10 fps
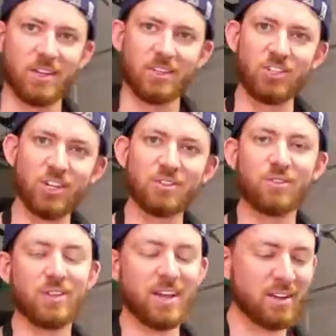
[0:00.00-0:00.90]
And just
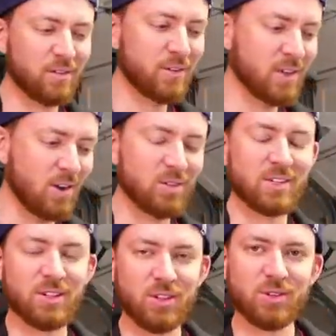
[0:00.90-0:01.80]
for the heck of it, I'll
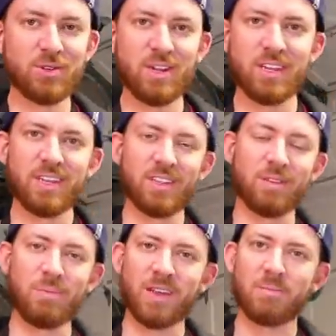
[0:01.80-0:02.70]
include
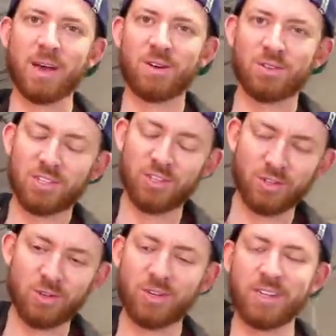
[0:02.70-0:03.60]
the Penn Battle
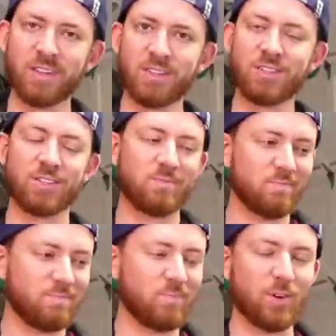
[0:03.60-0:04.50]
2 in this
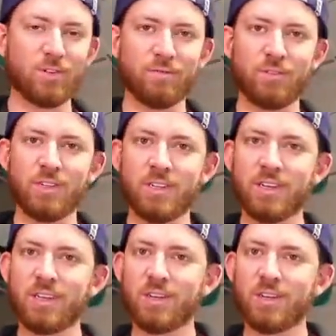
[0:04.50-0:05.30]
part of the